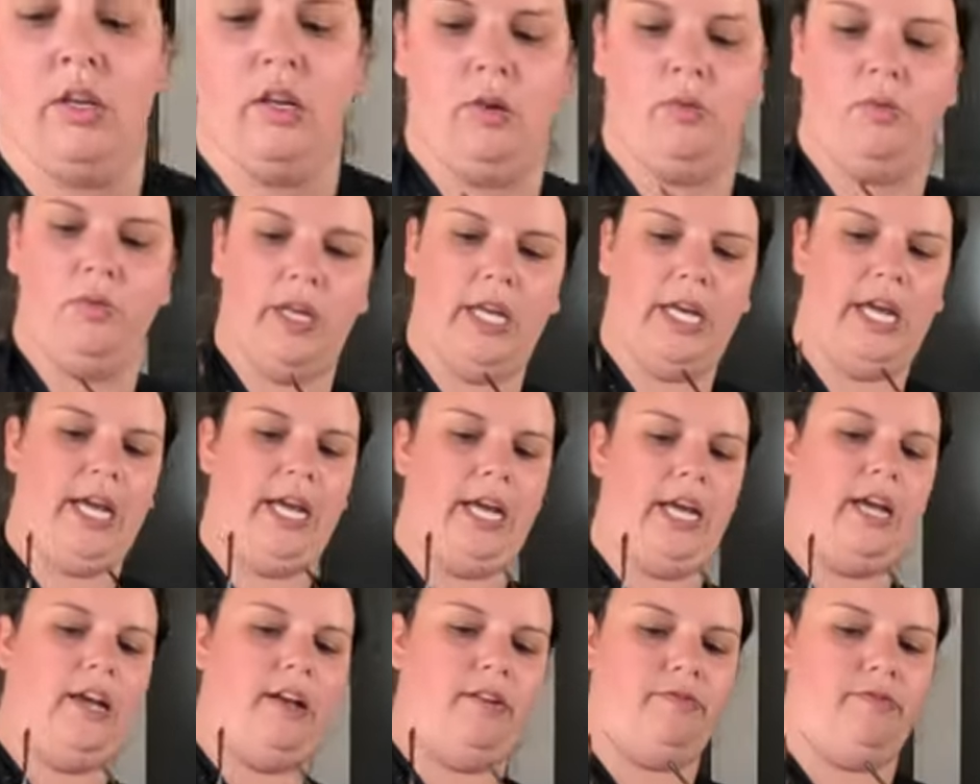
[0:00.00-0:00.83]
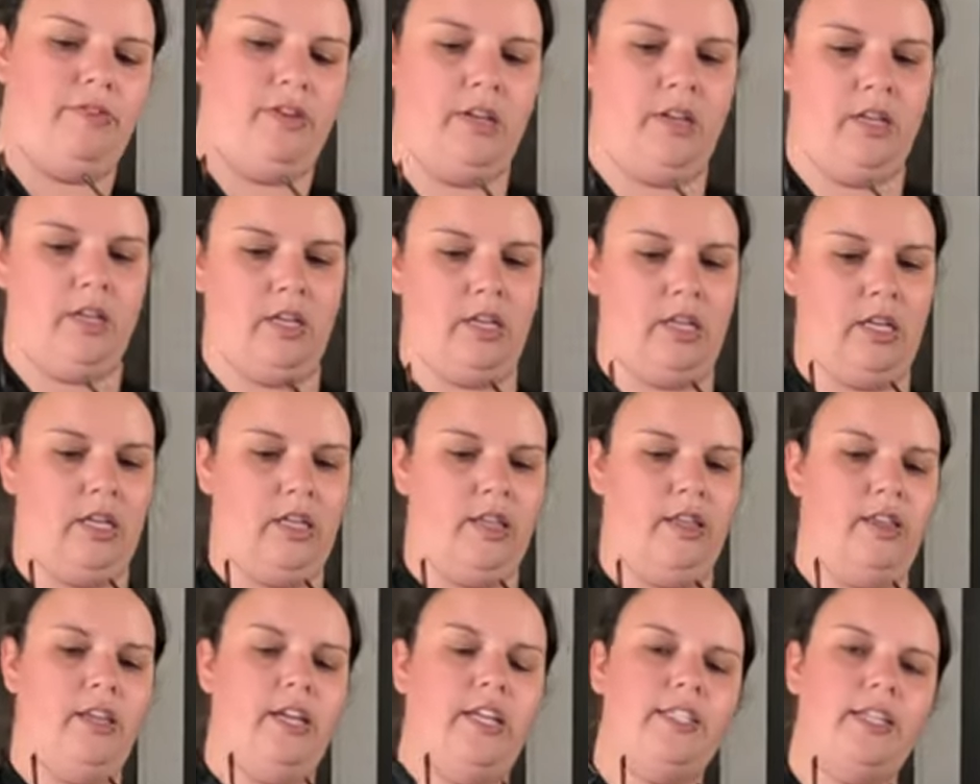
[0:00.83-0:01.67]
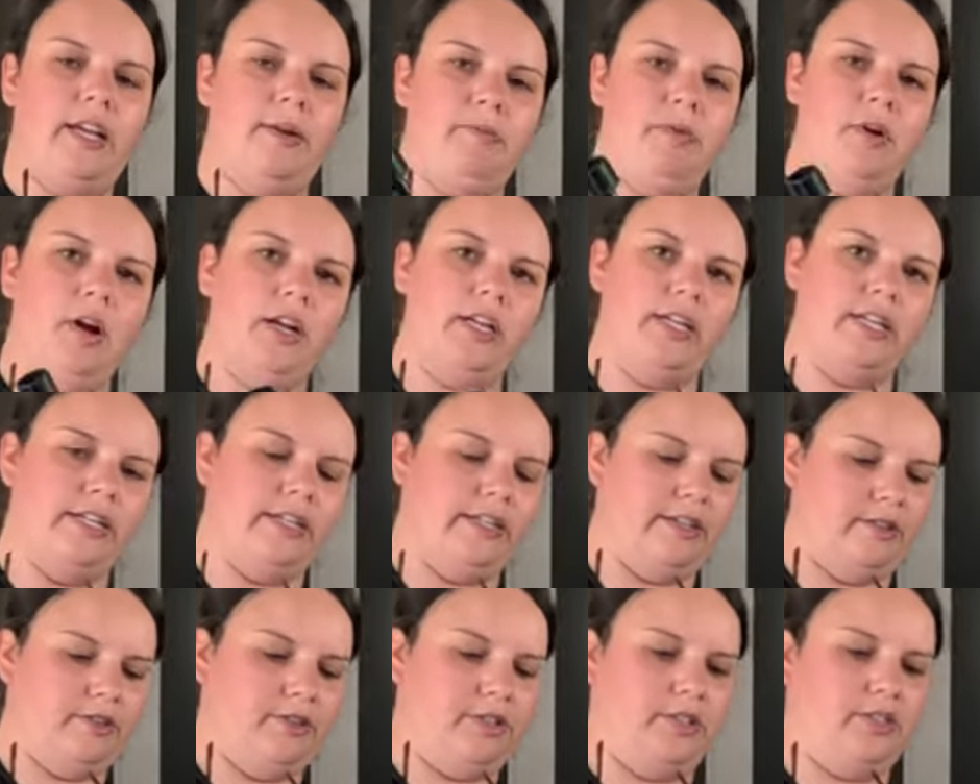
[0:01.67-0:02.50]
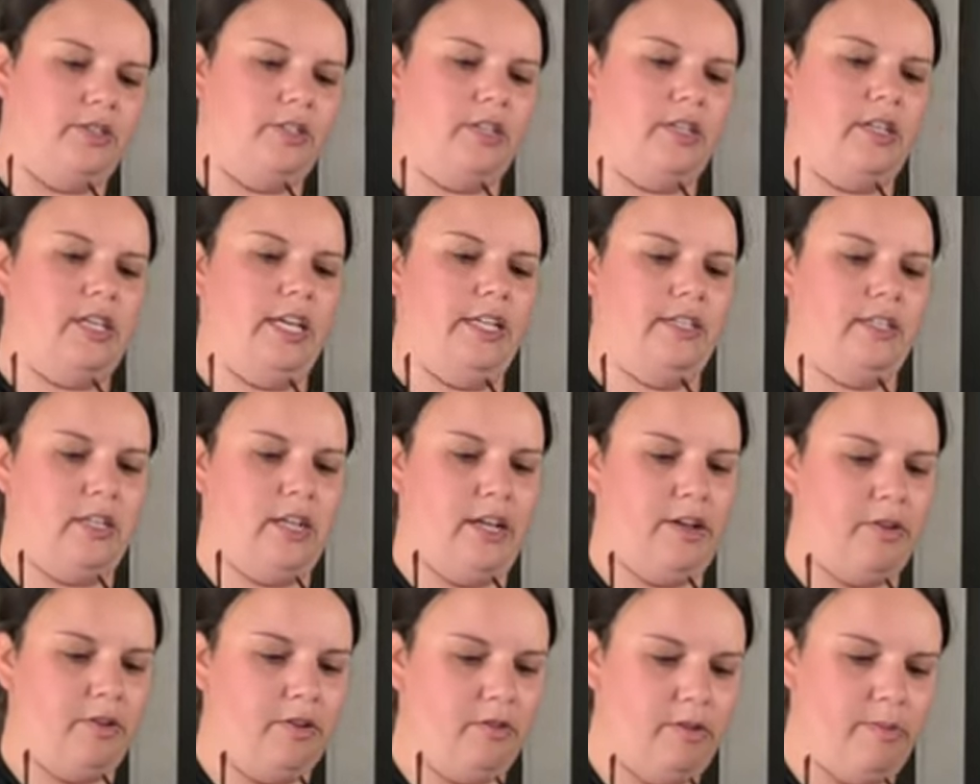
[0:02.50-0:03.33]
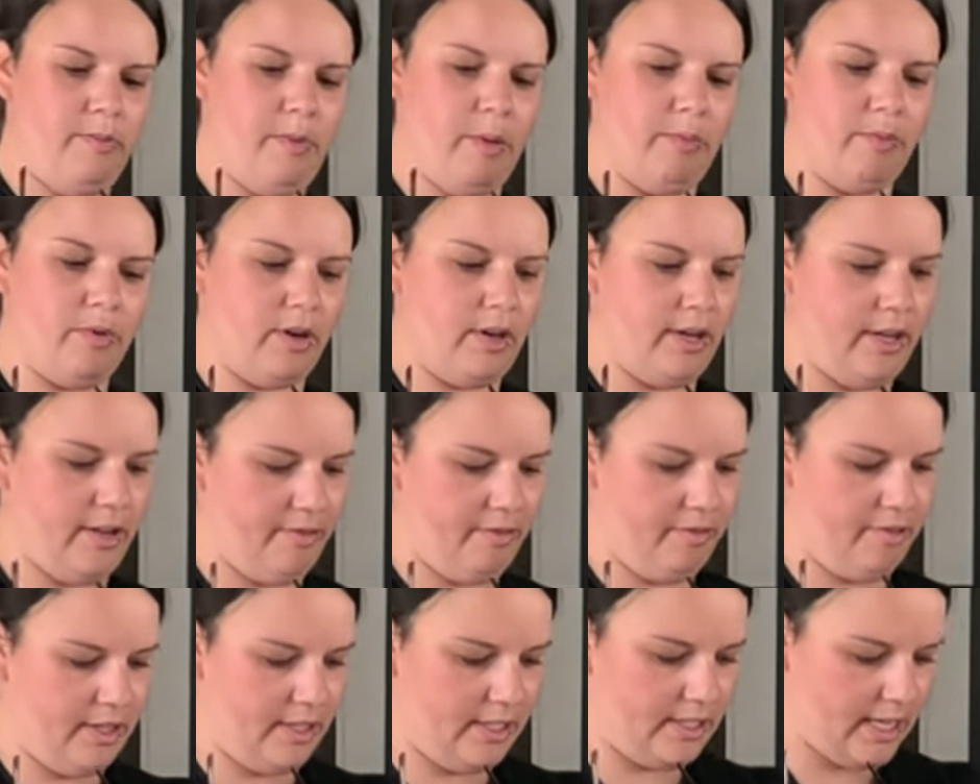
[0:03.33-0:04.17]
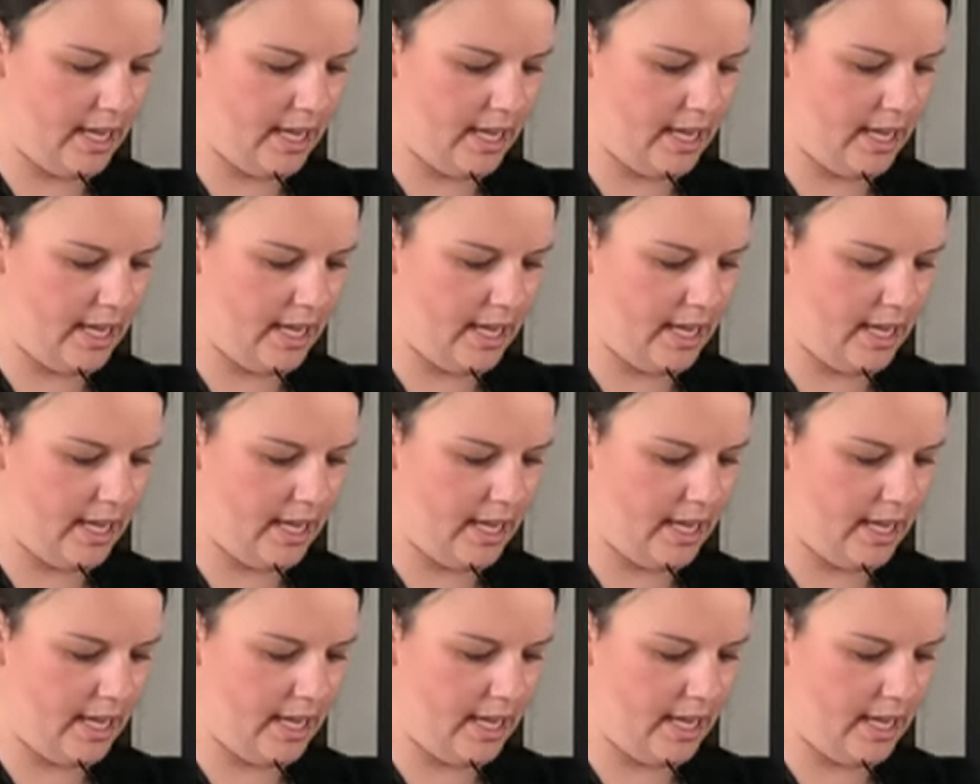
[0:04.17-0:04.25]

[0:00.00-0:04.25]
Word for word: we have this I brought in here just in case, because I couldn't remember if this